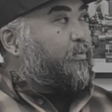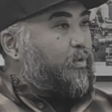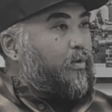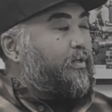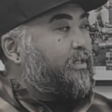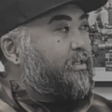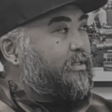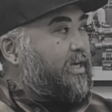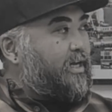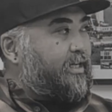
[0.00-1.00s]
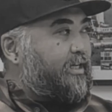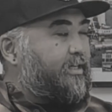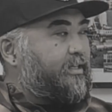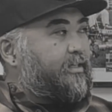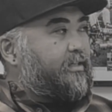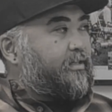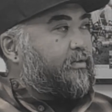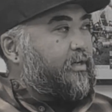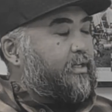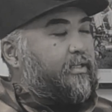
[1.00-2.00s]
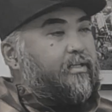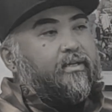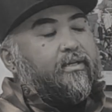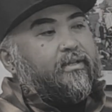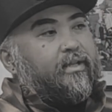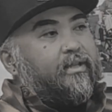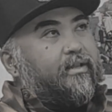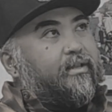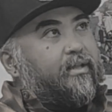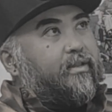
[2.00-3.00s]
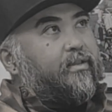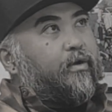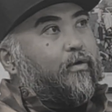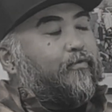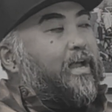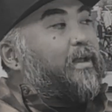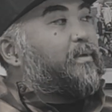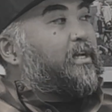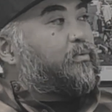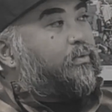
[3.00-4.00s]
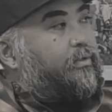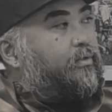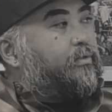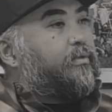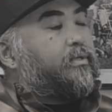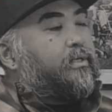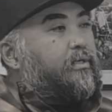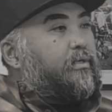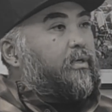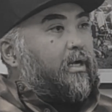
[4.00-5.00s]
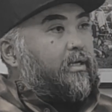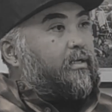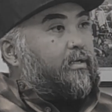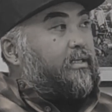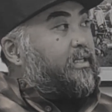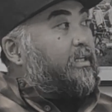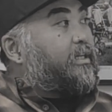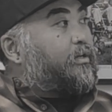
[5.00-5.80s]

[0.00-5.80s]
a role in designing, right? Then her fan base will ideally